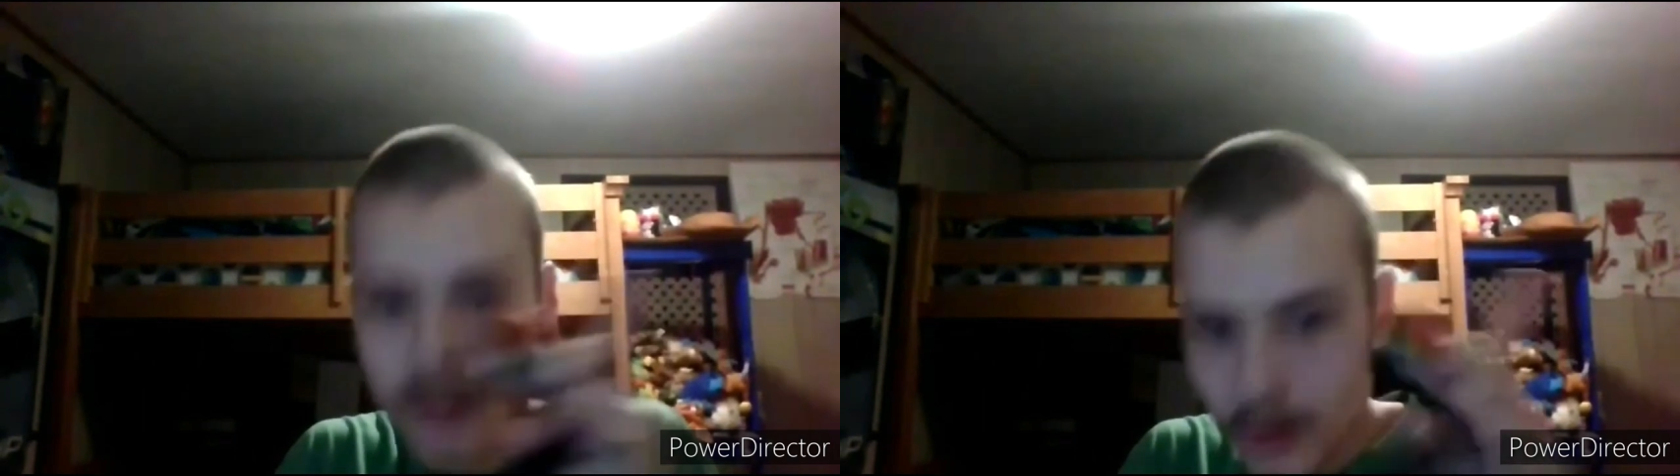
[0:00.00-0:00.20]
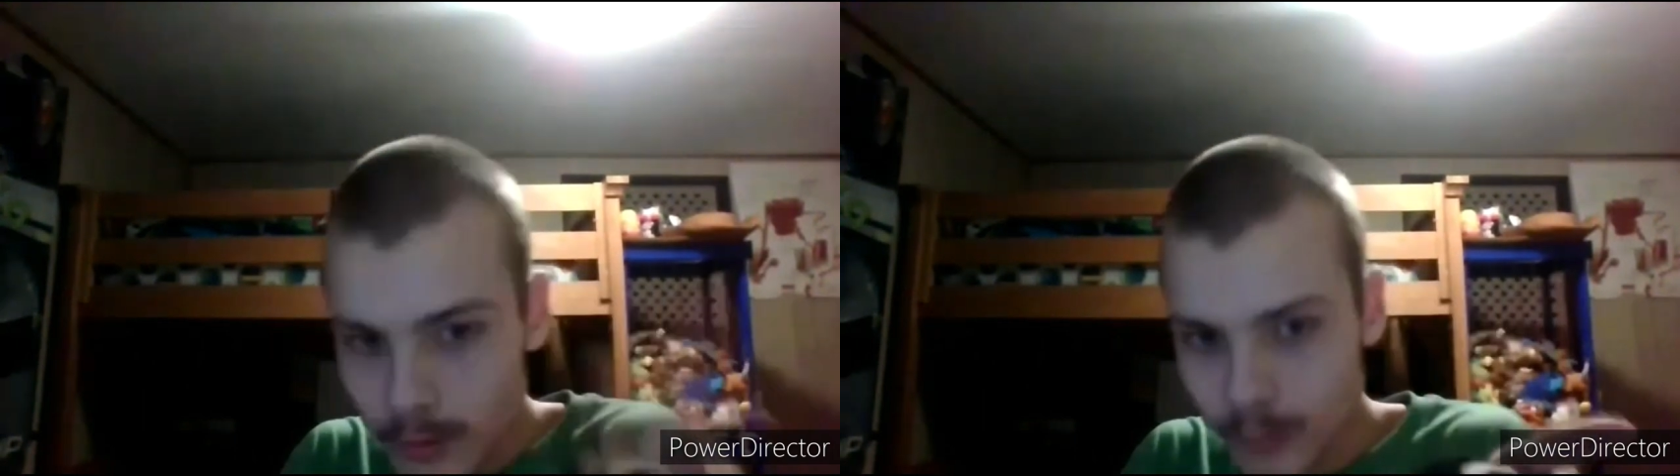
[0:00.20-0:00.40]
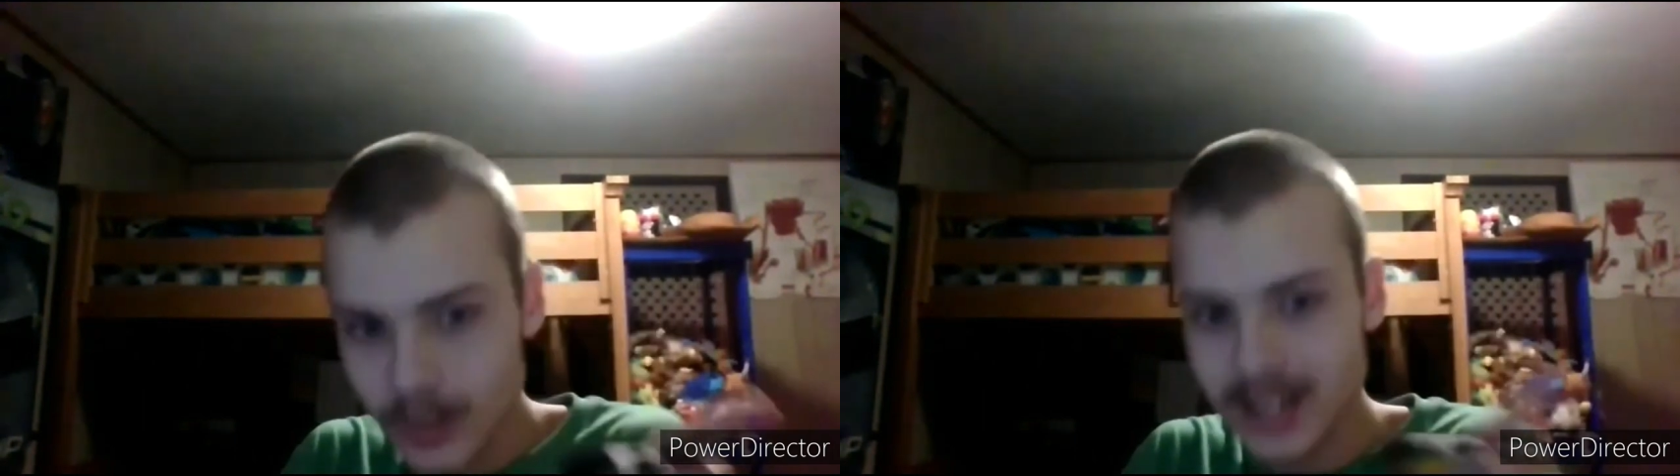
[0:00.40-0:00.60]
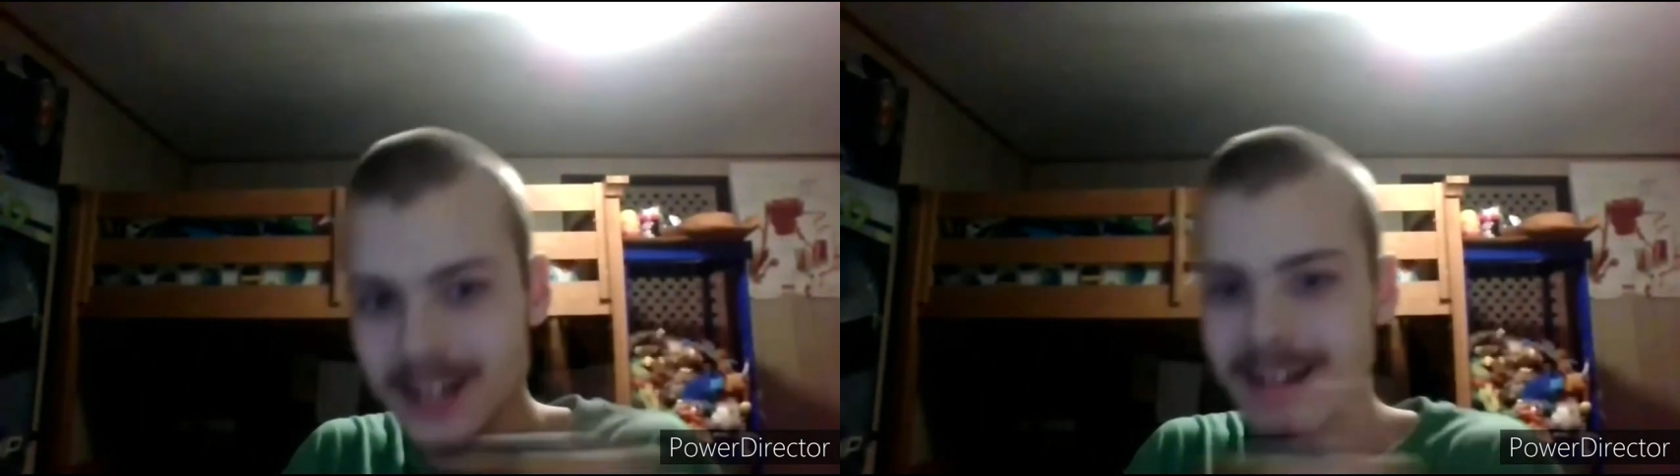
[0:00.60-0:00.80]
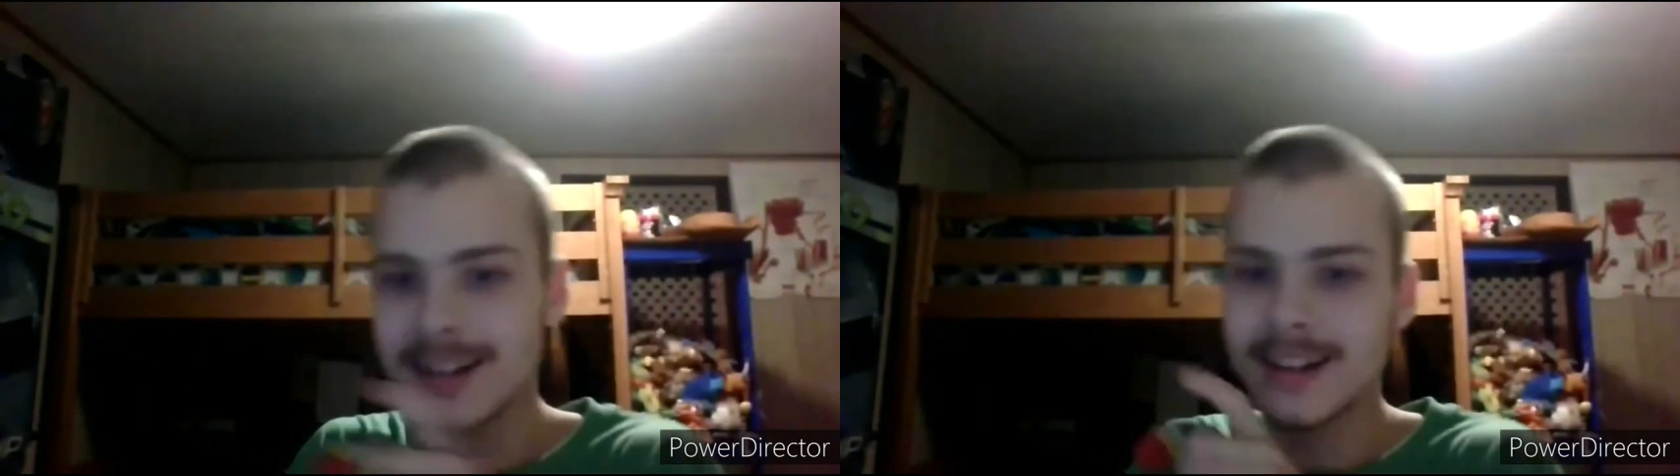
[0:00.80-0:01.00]
decided to
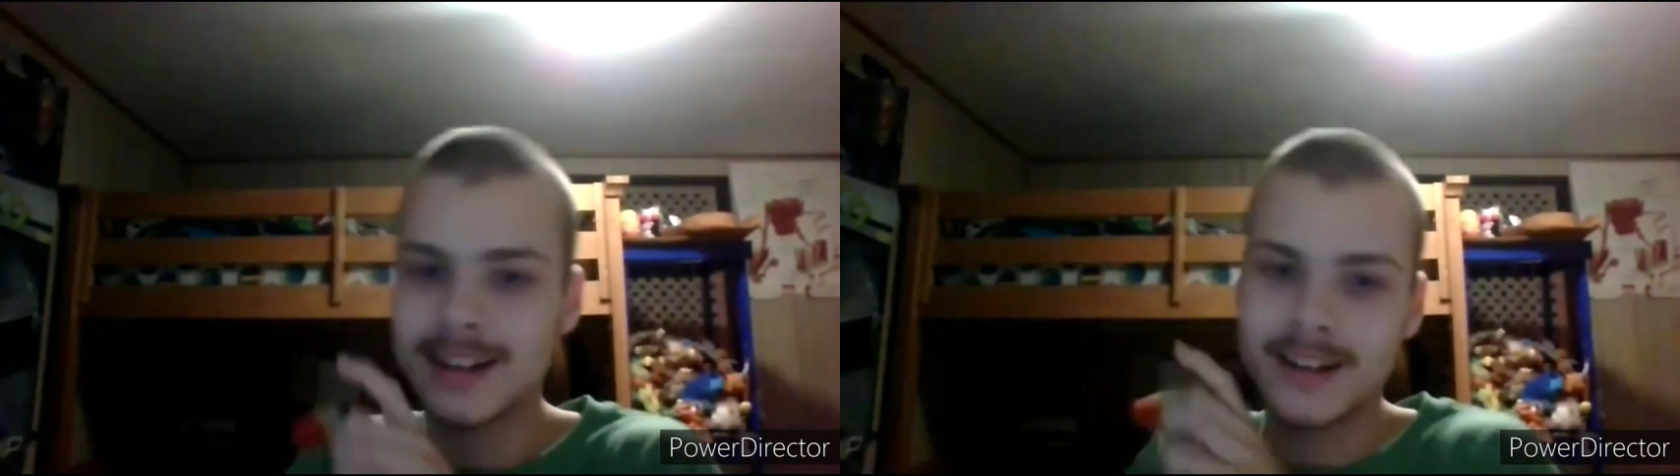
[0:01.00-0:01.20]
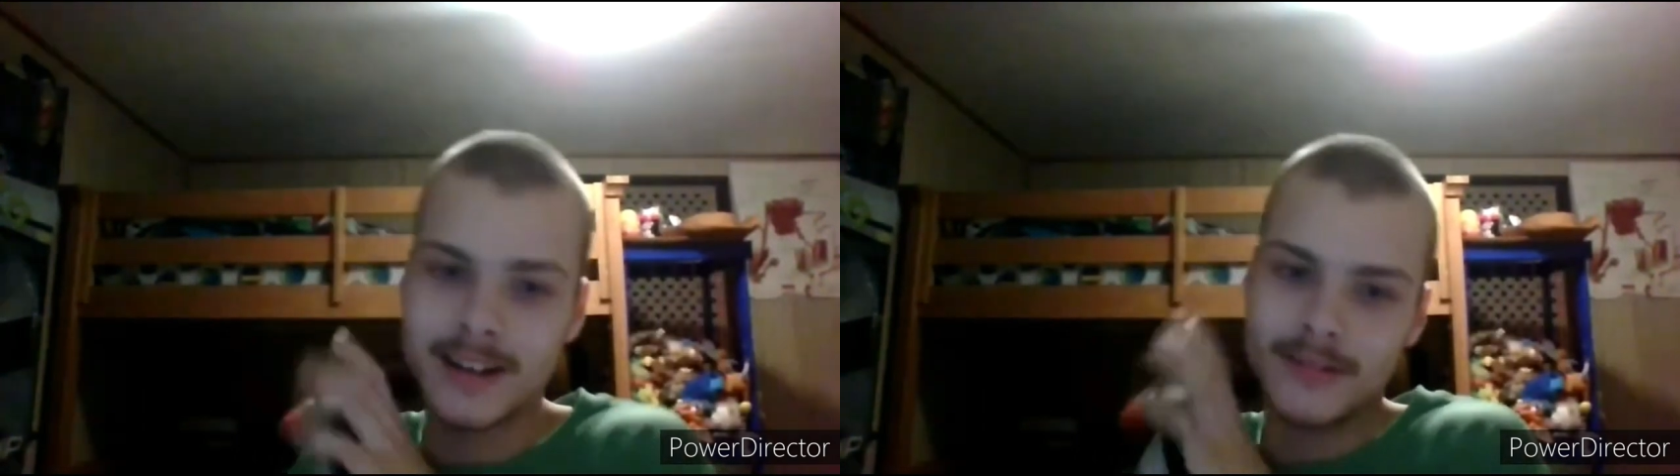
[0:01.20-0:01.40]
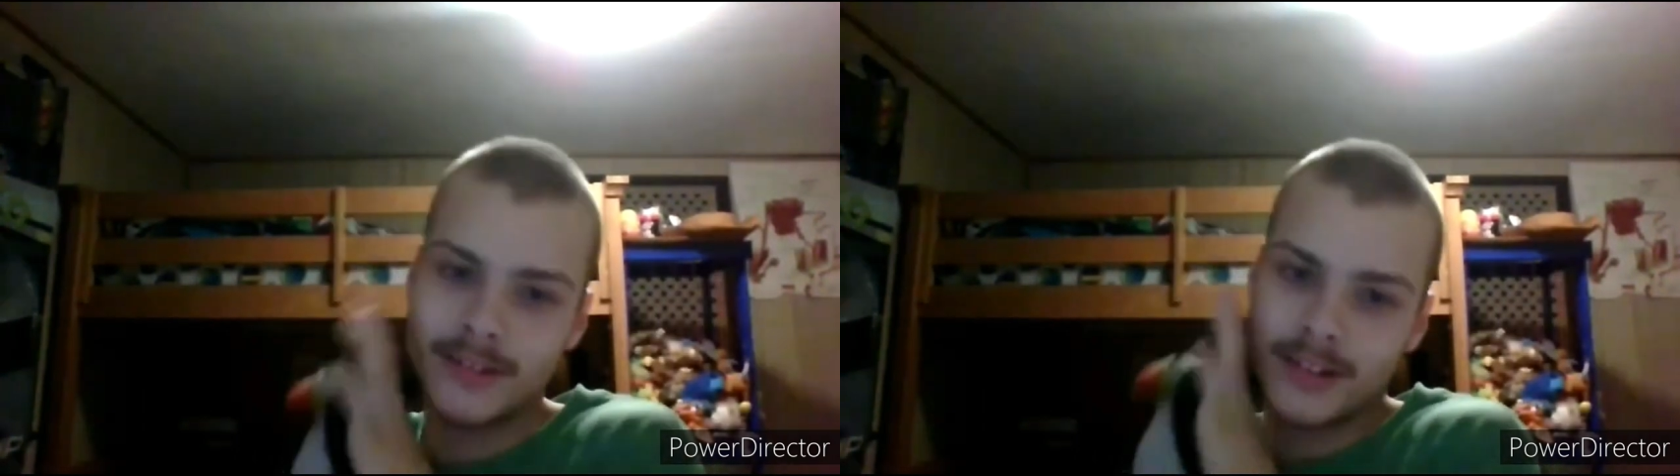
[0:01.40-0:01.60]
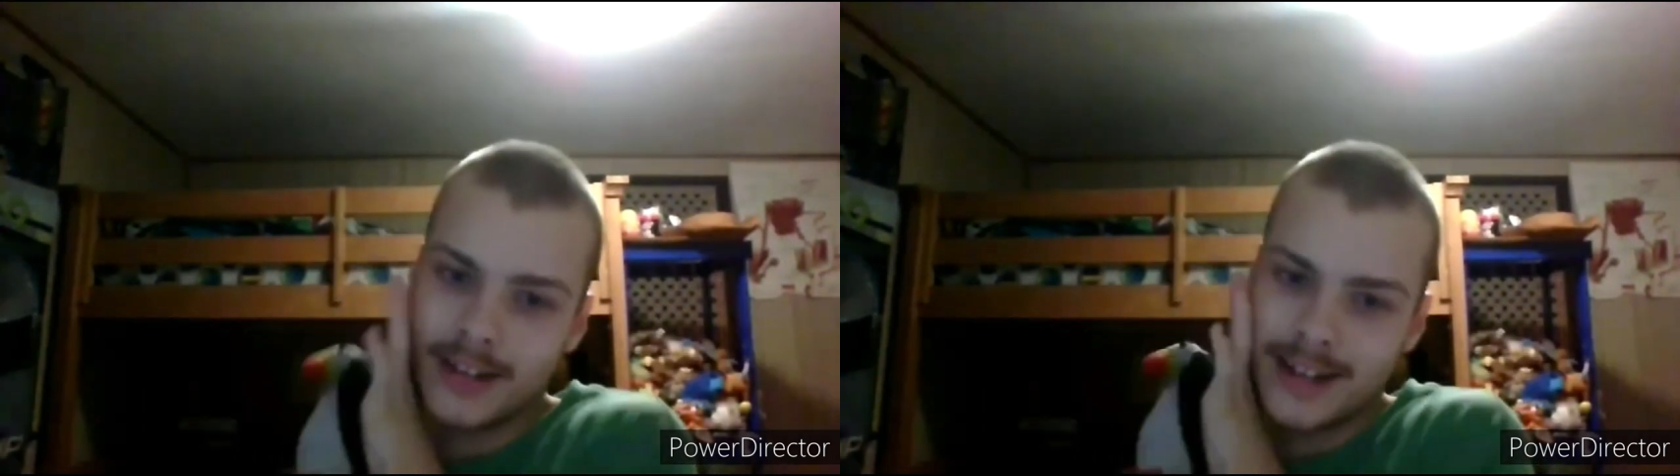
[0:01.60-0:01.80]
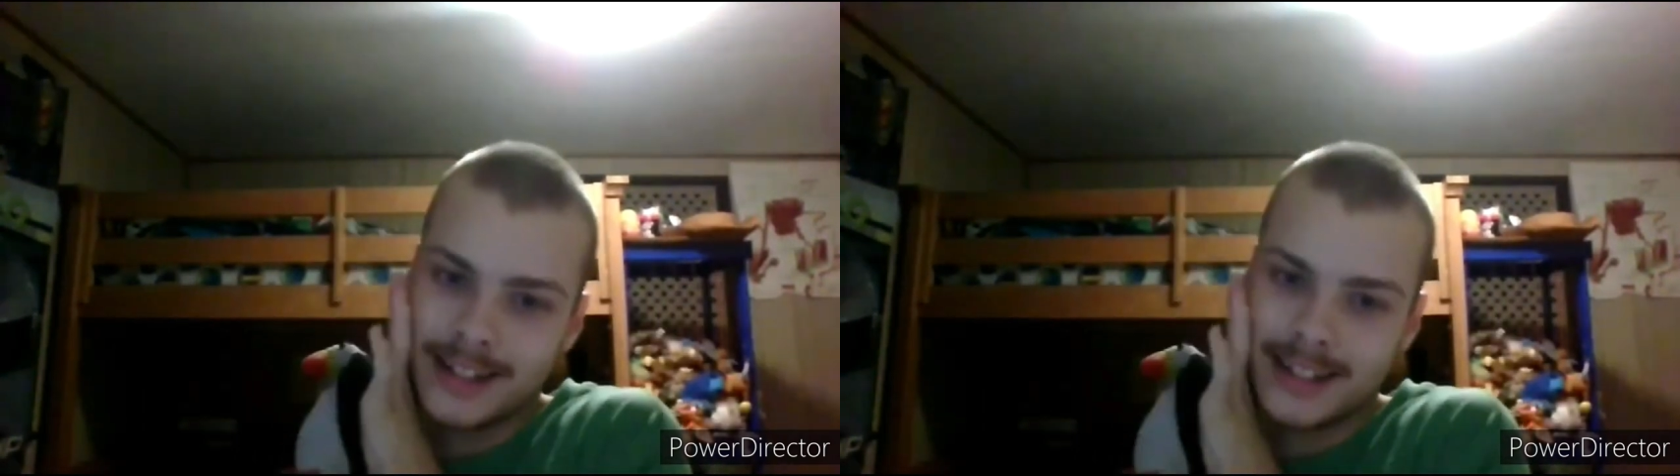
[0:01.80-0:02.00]
cross the bridge